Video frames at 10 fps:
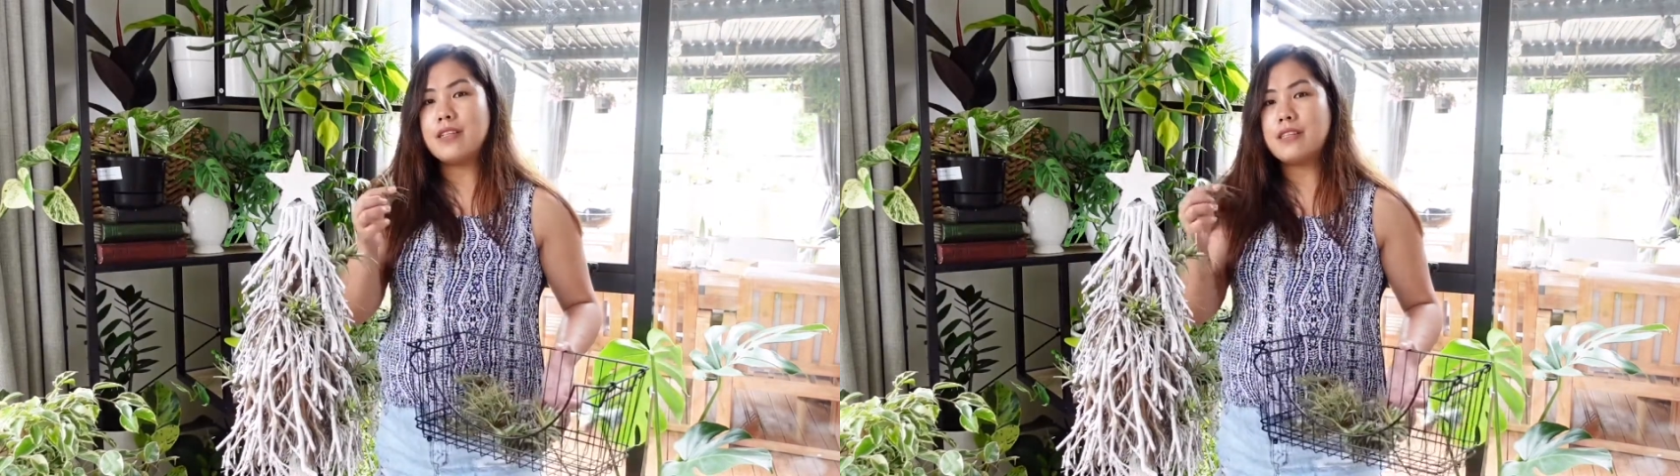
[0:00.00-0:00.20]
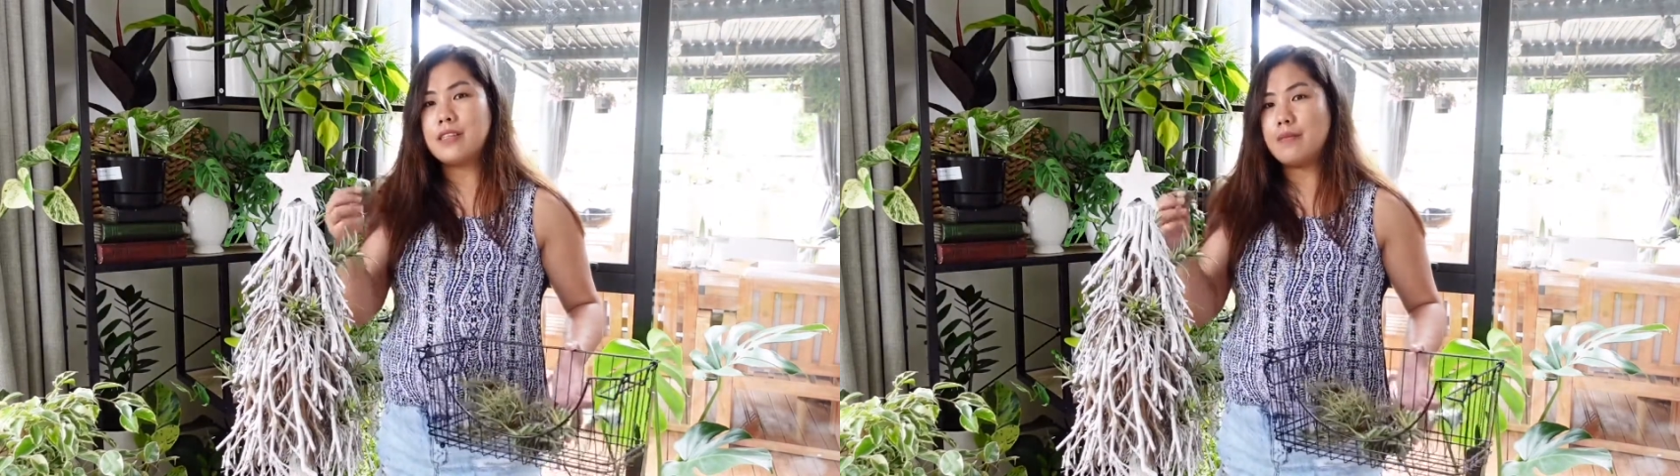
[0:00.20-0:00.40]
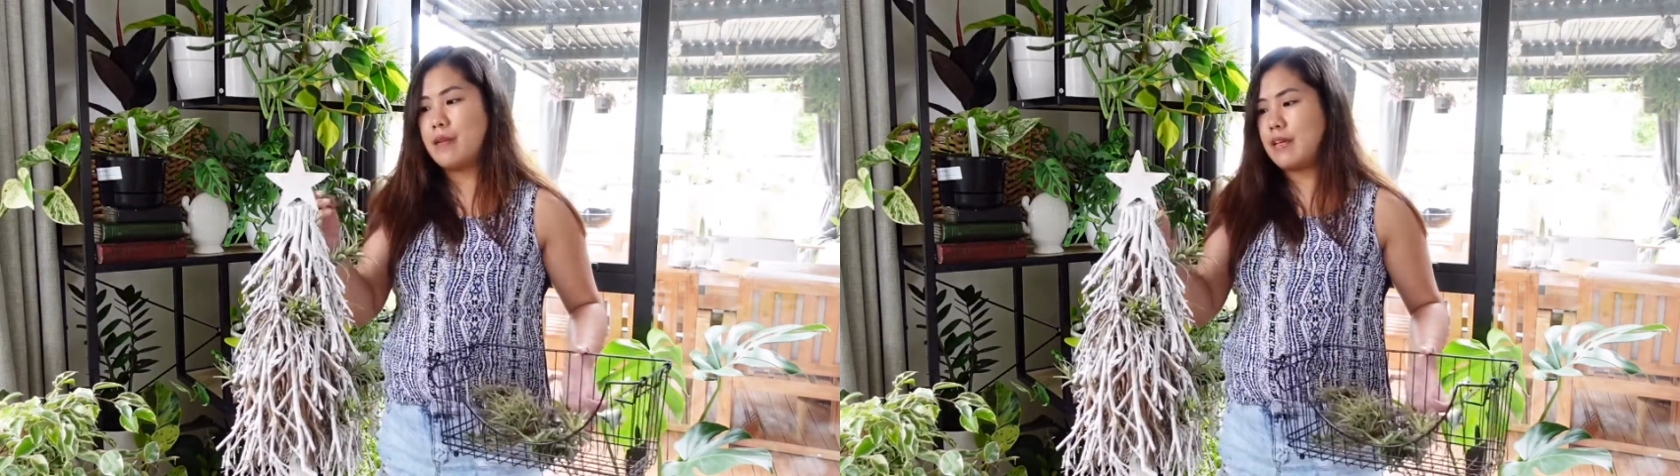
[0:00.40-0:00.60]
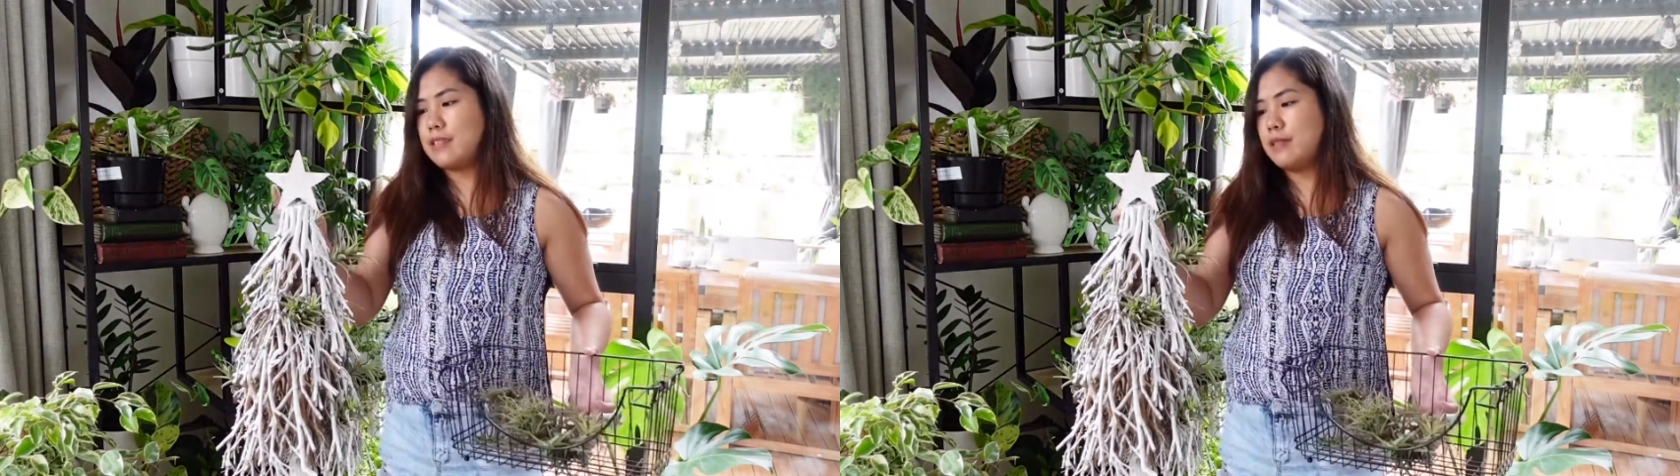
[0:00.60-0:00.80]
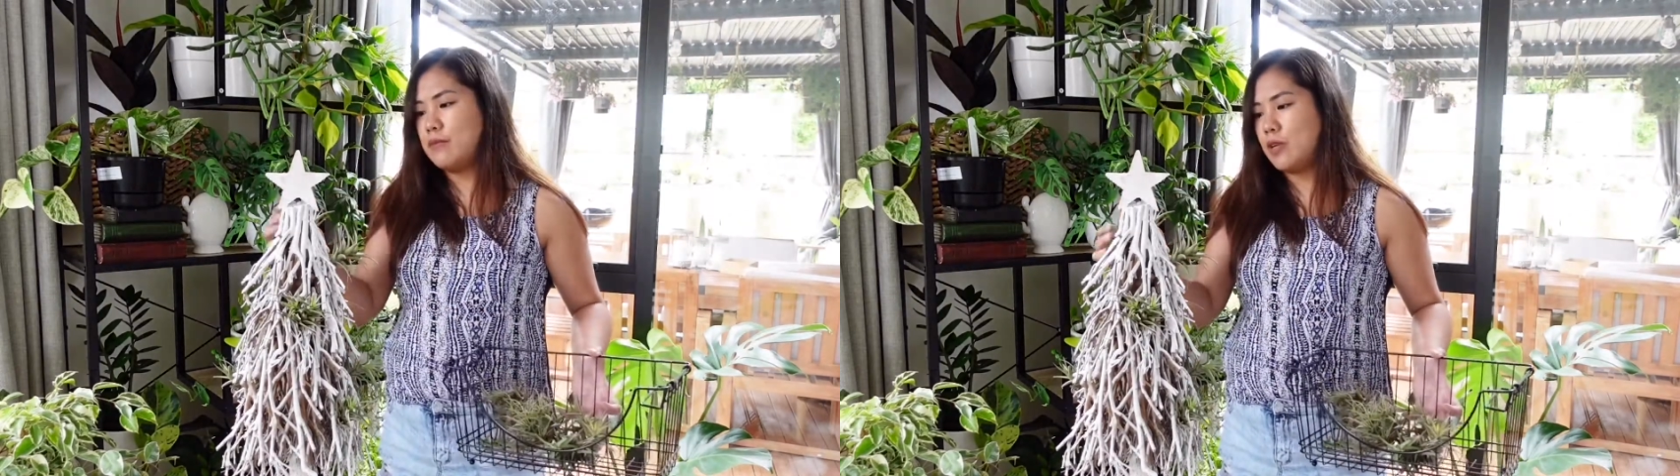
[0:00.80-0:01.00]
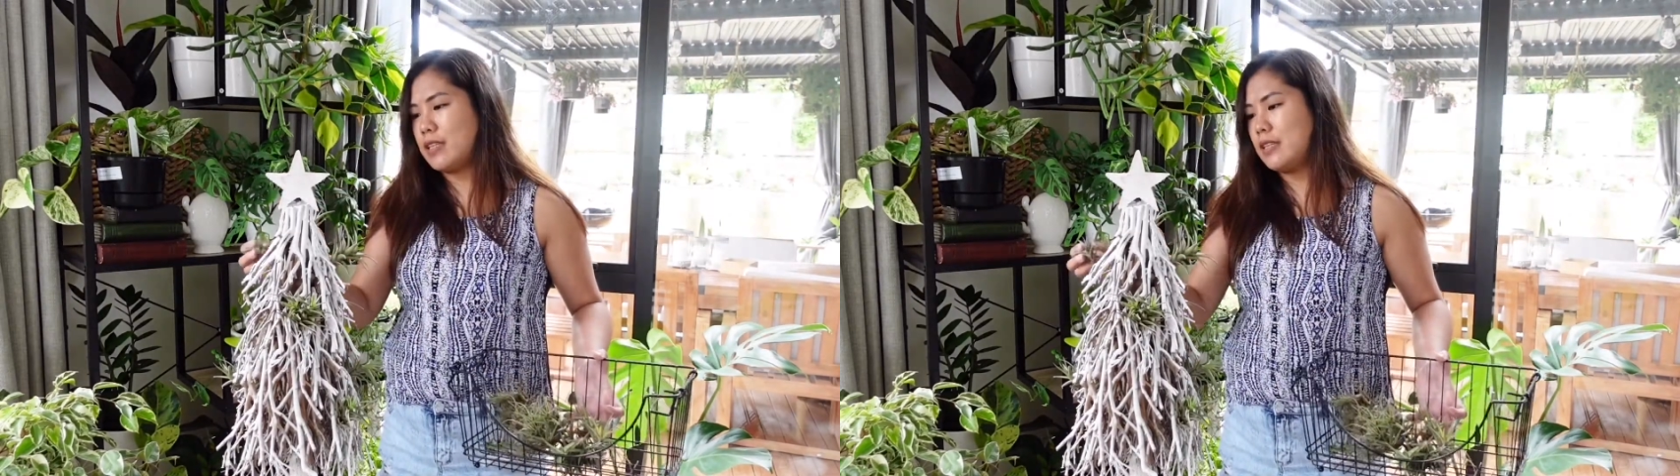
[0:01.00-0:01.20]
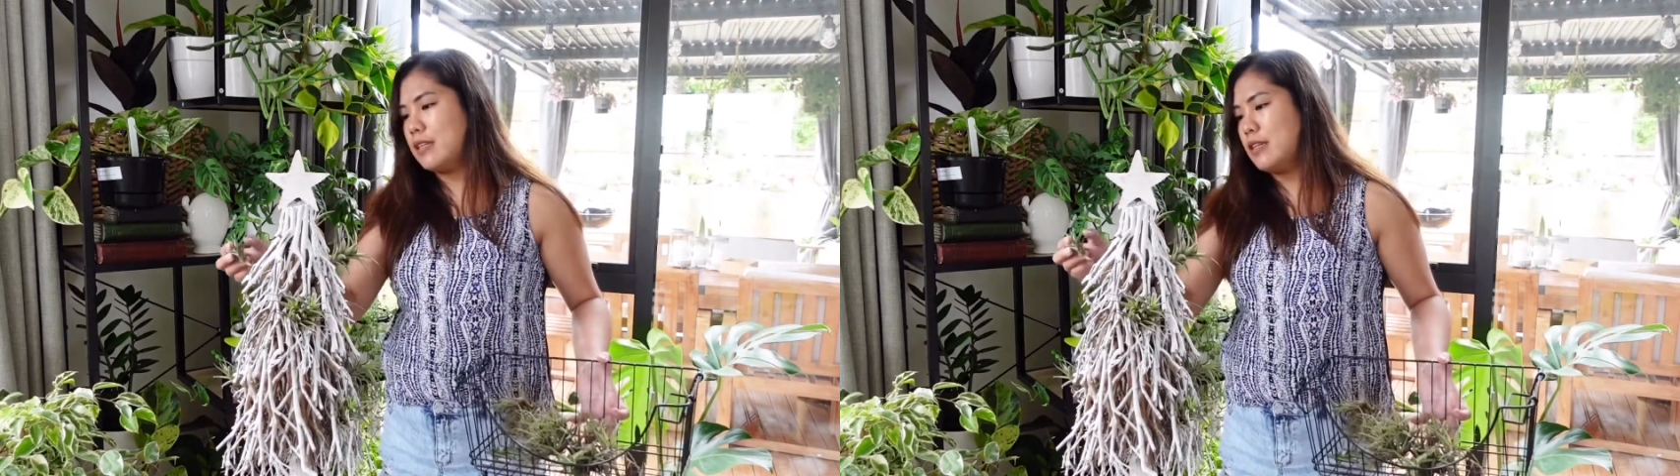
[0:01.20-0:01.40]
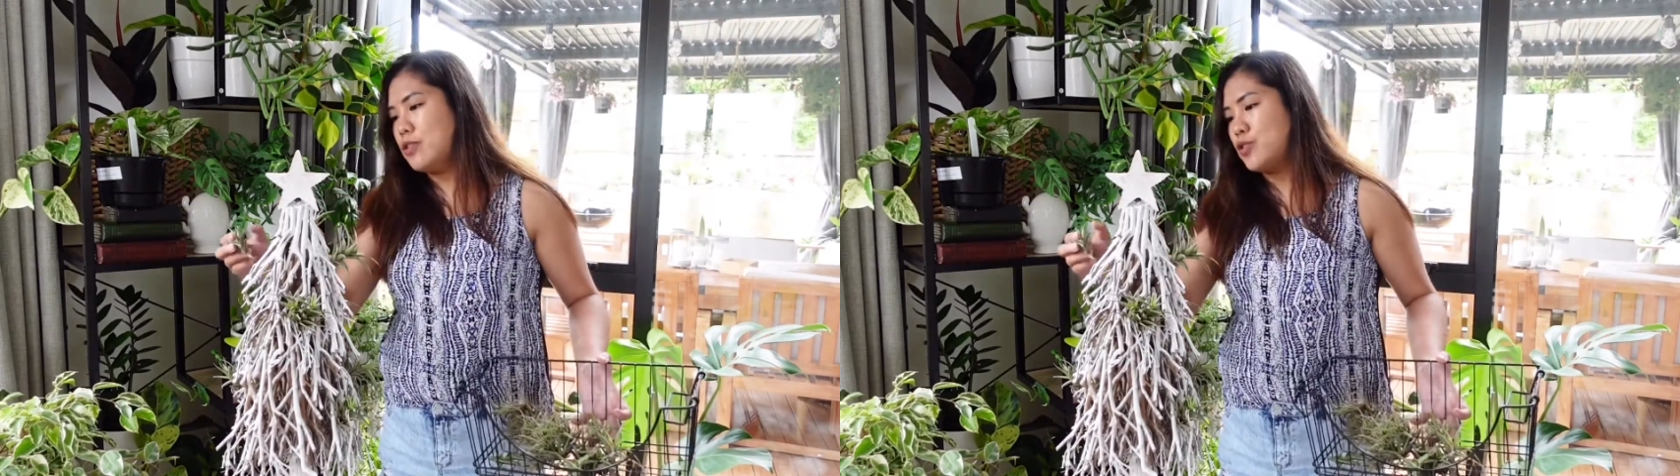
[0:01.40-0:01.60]
somewhat
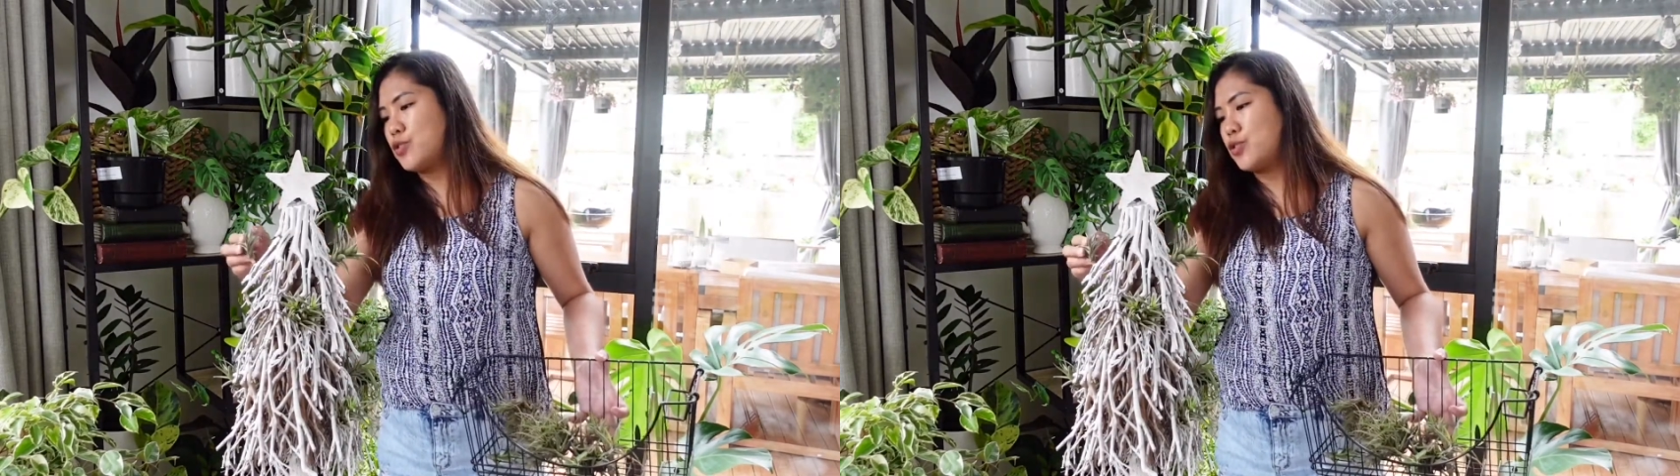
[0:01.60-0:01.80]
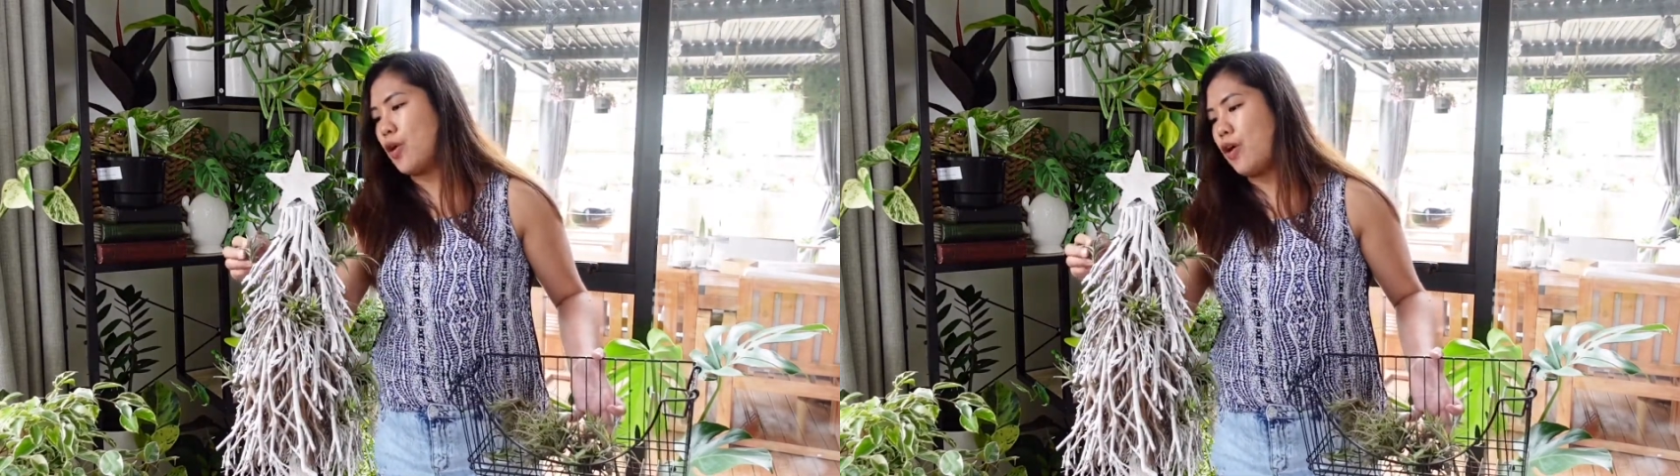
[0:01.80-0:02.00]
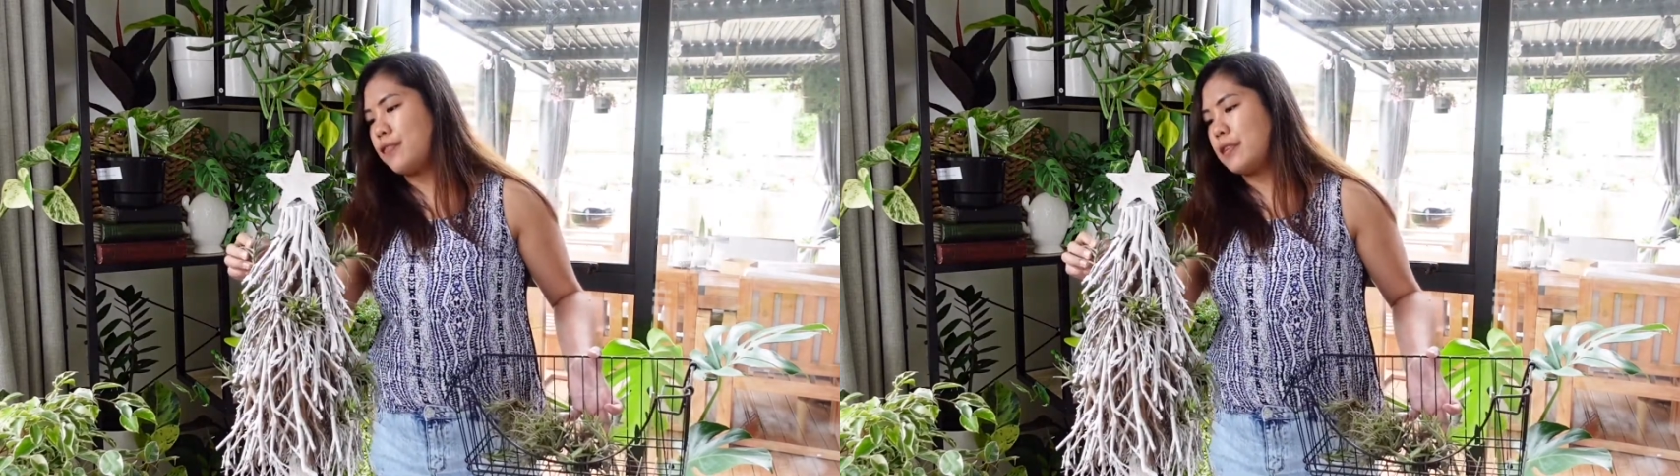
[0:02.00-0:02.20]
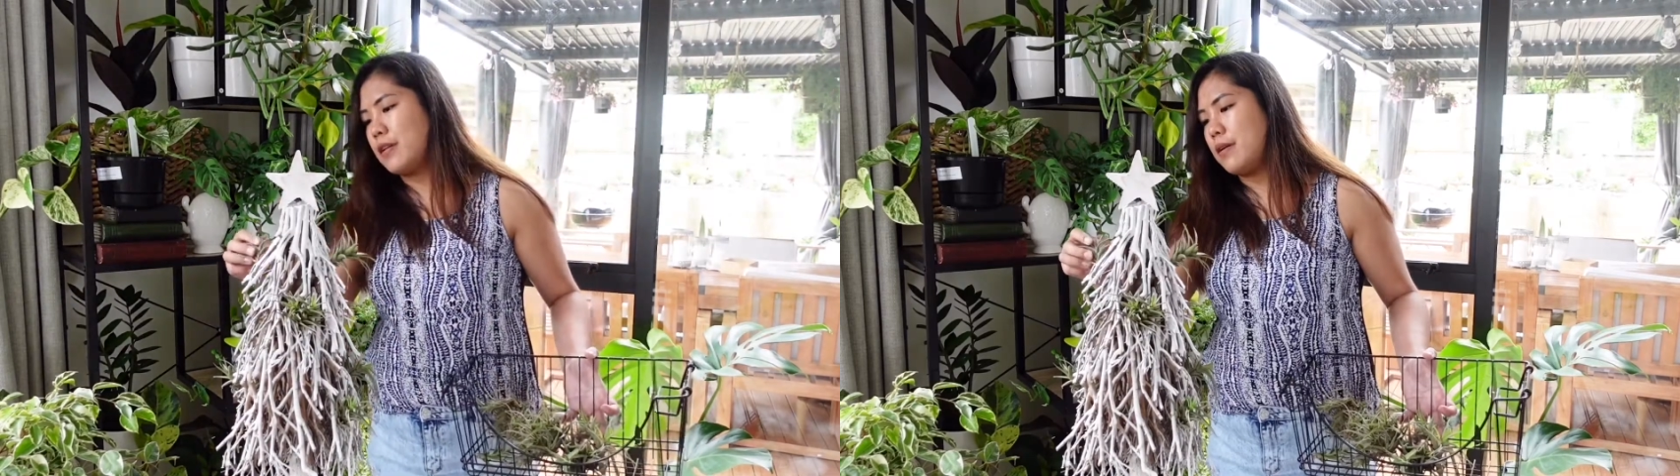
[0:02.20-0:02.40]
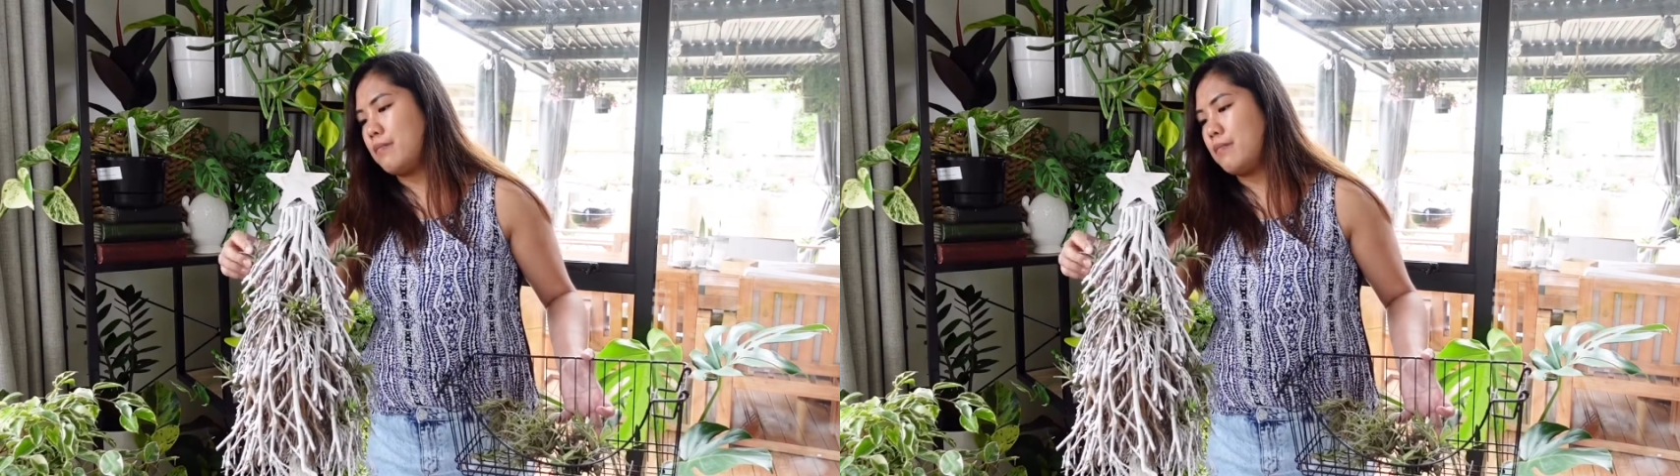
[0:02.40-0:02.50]
soft